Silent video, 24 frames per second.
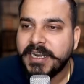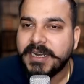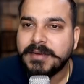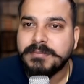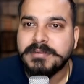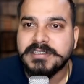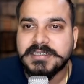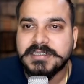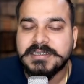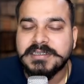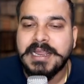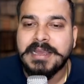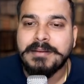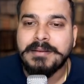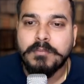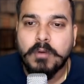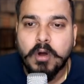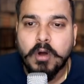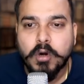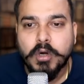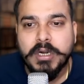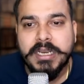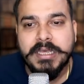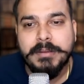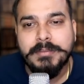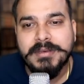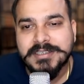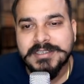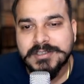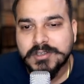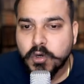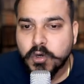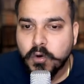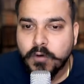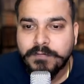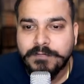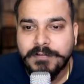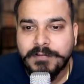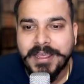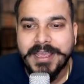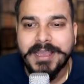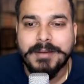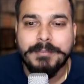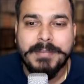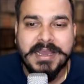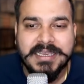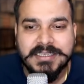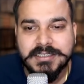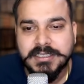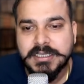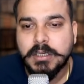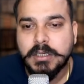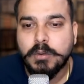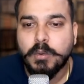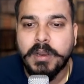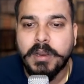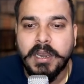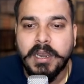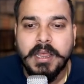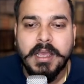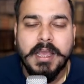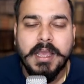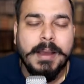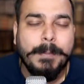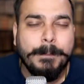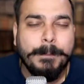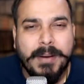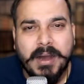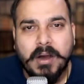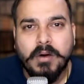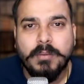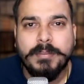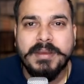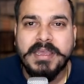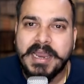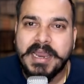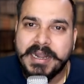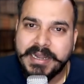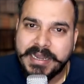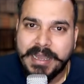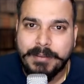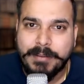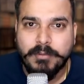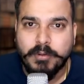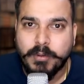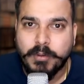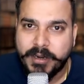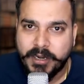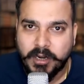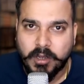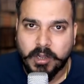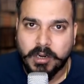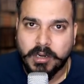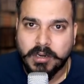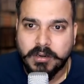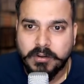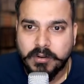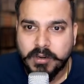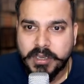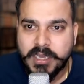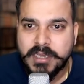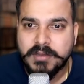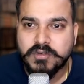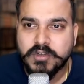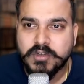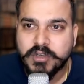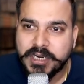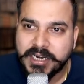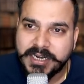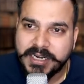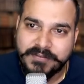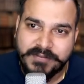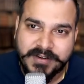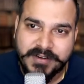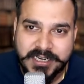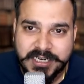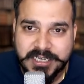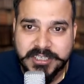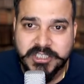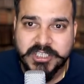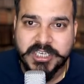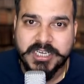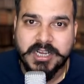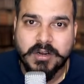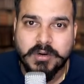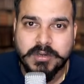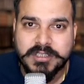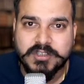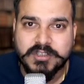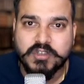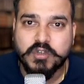databases like MongoDB, Snowflake, MySQL, Power BI, Tableau and all. Okay, so you can definitely check out